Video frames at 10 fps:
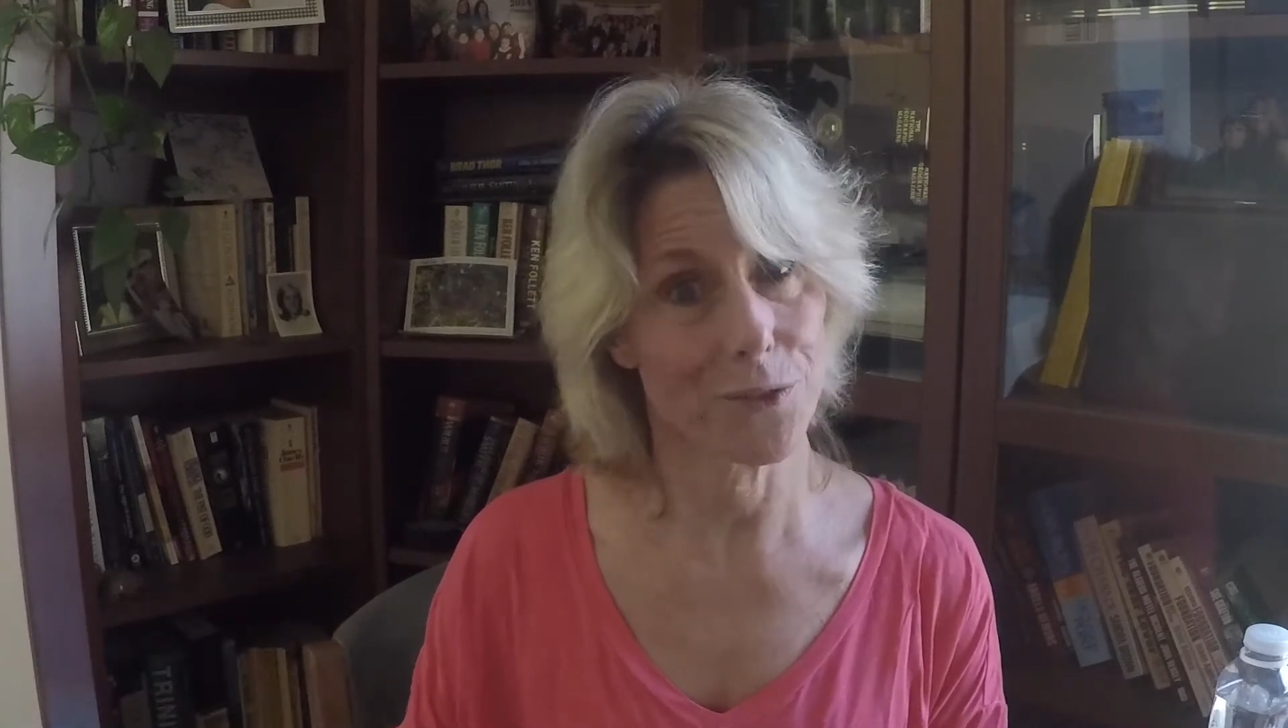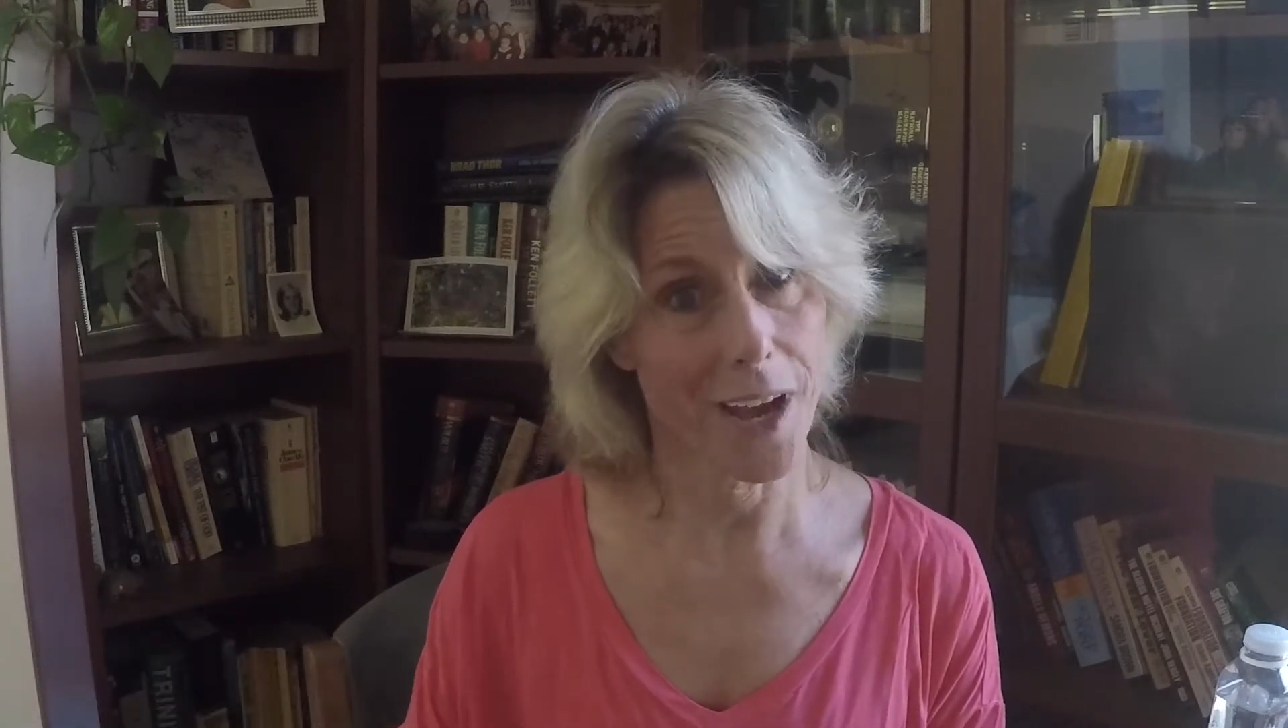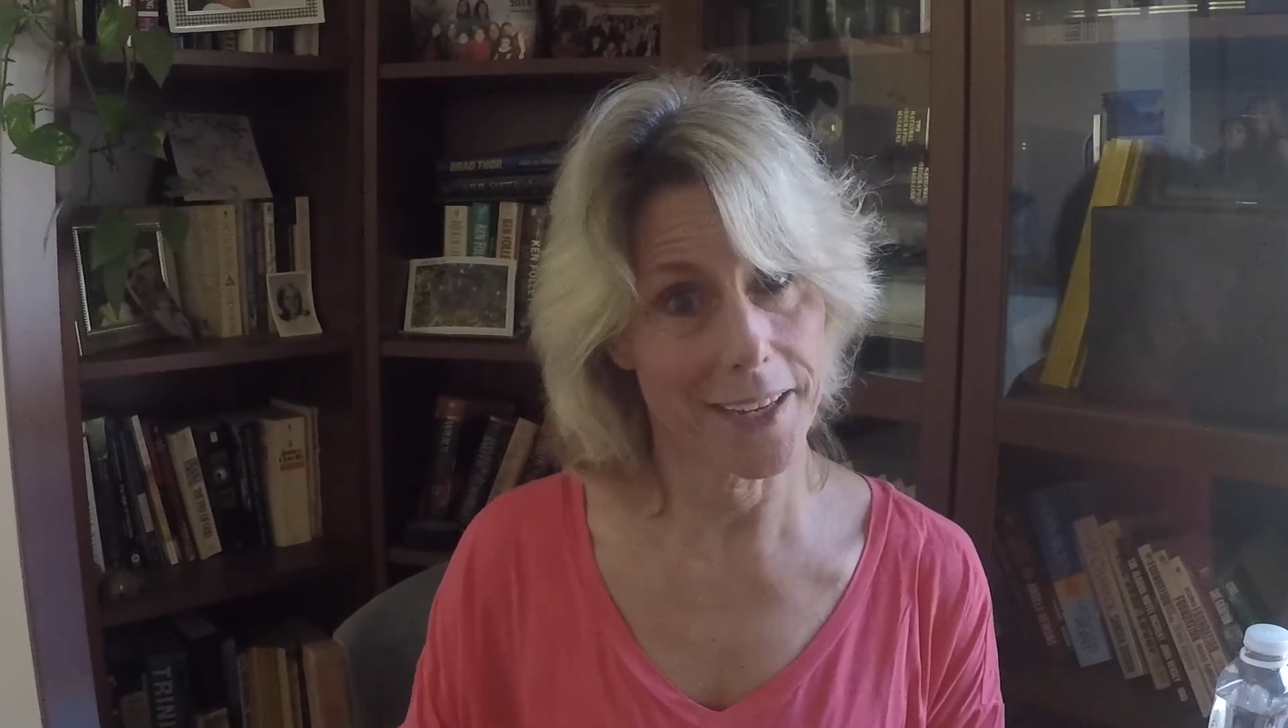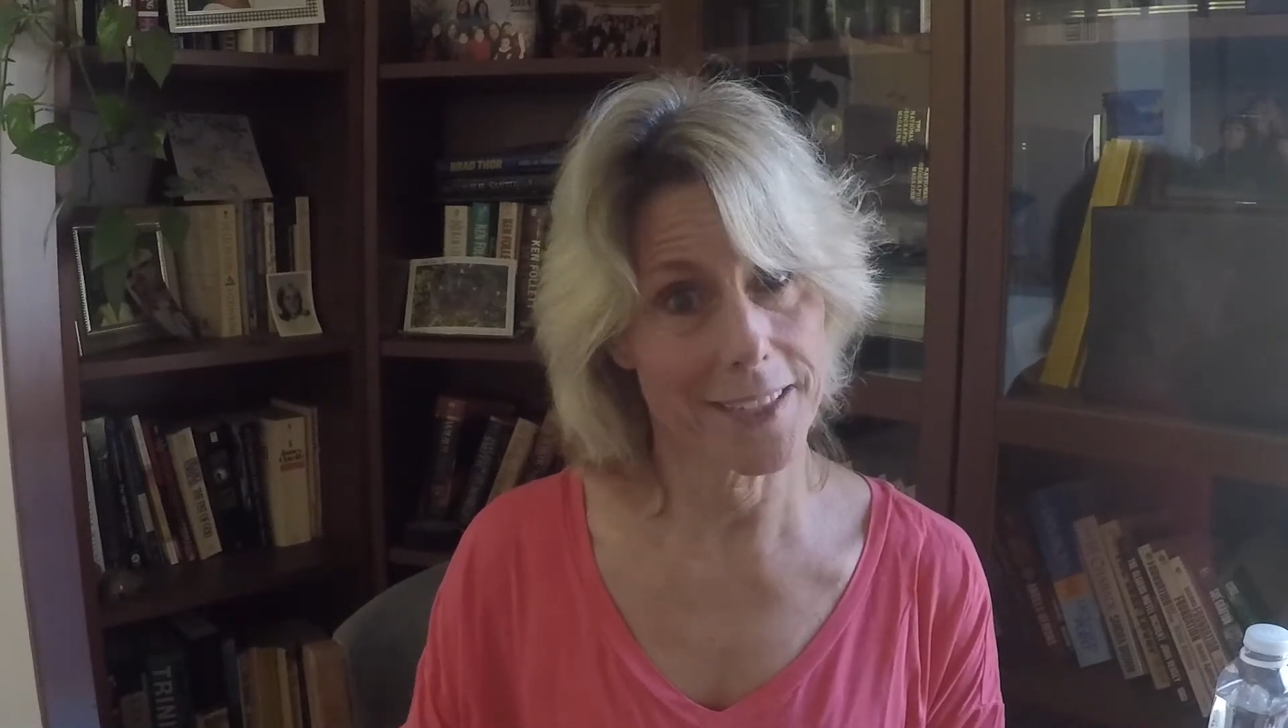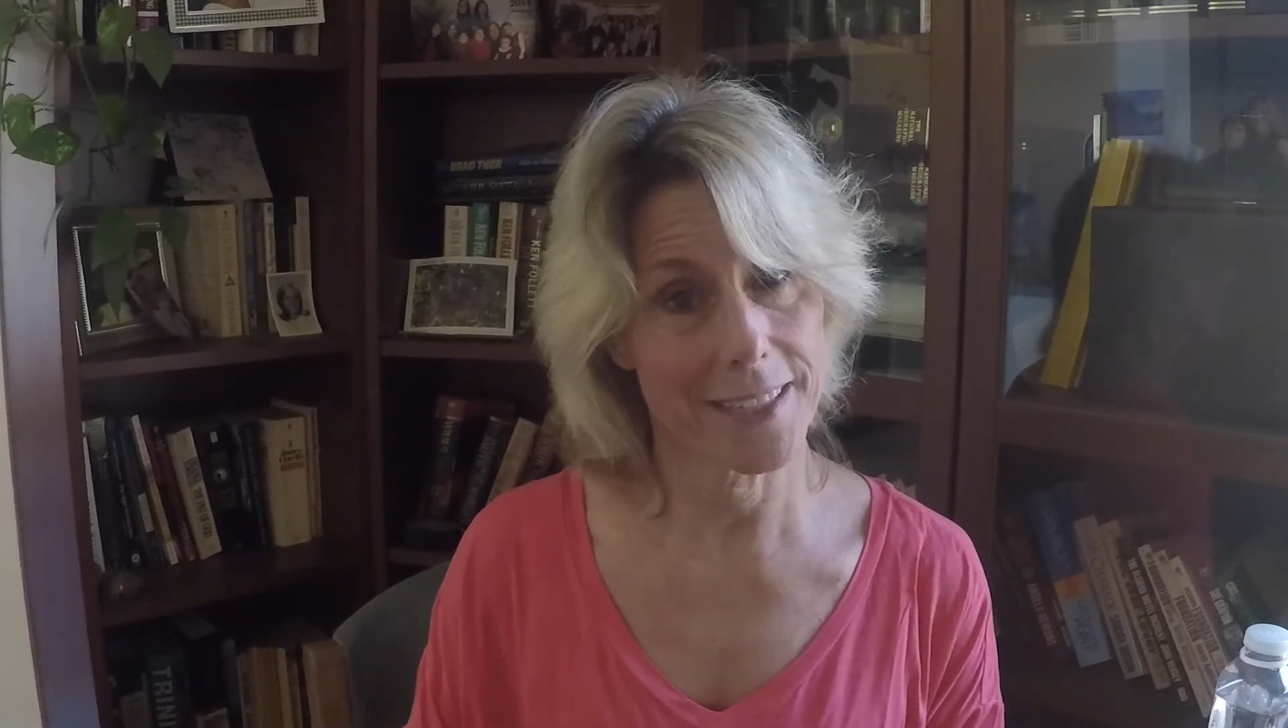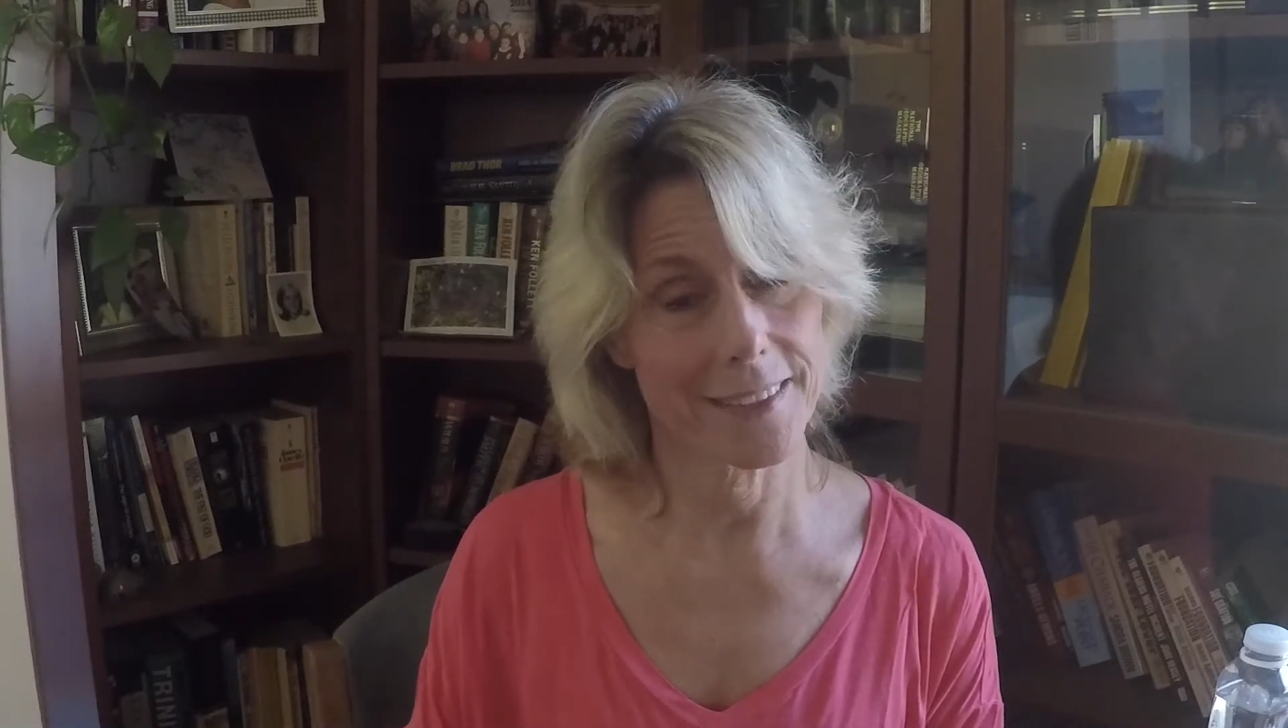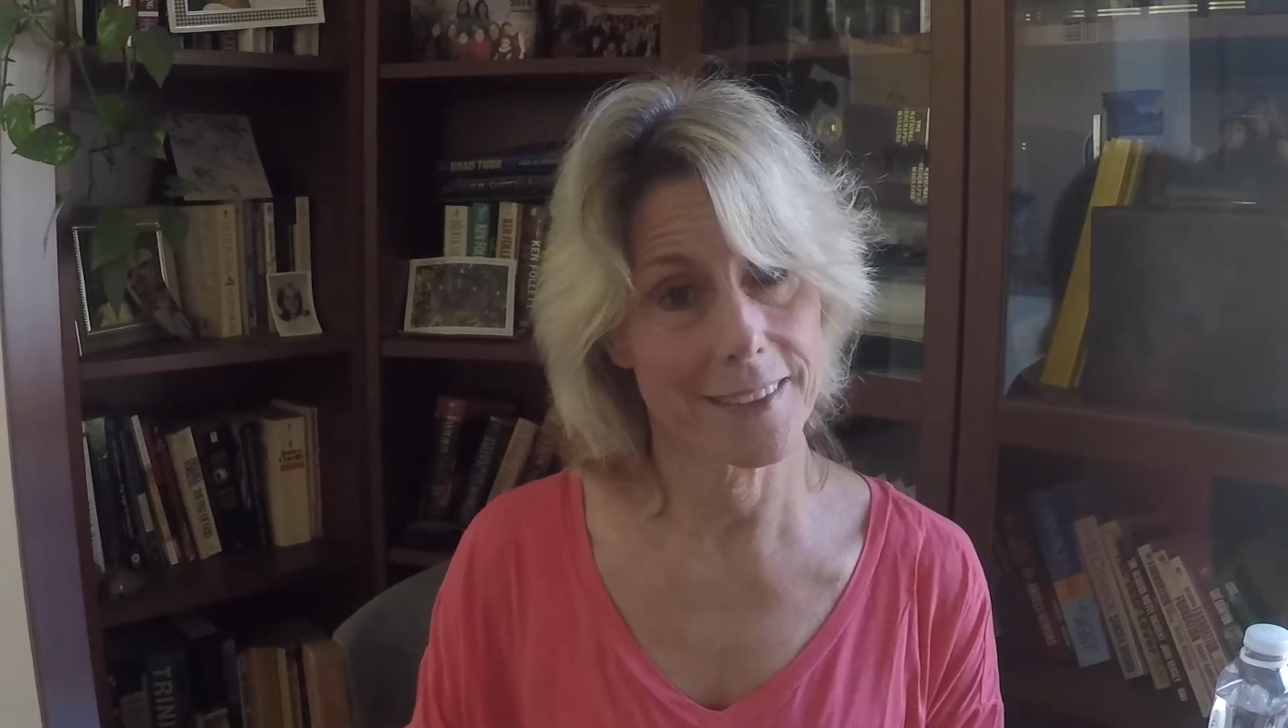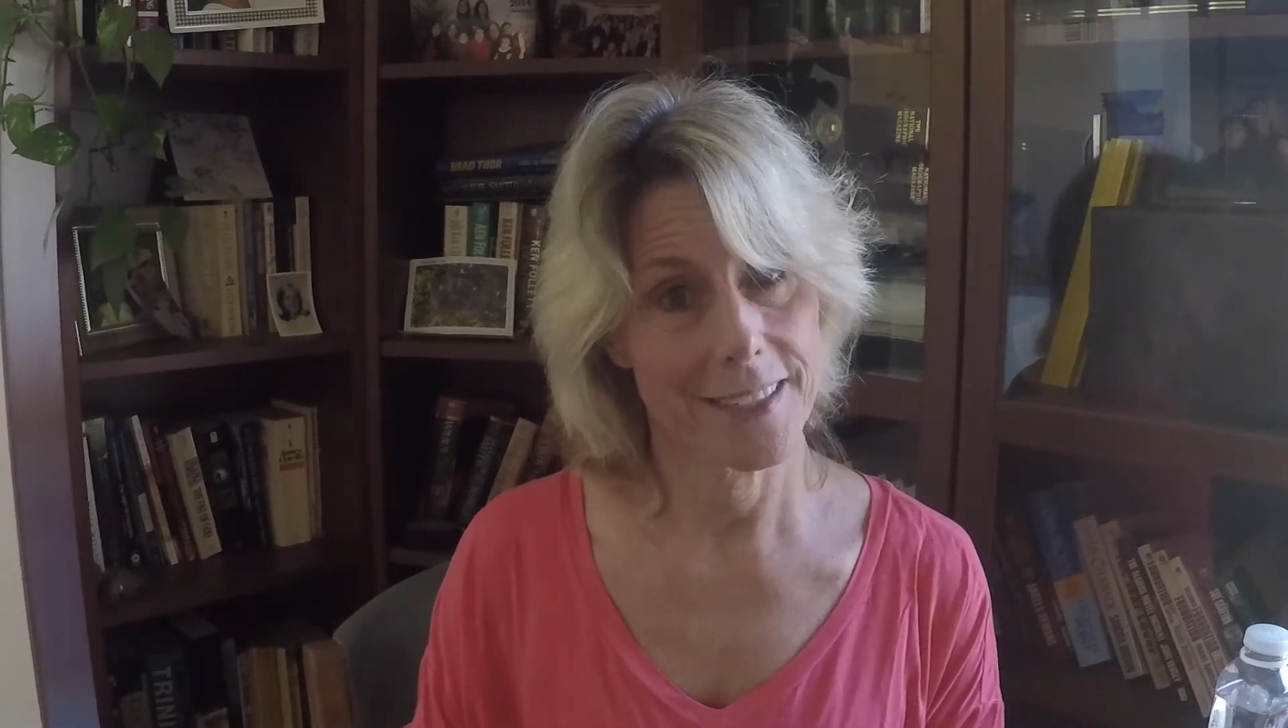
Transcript: finding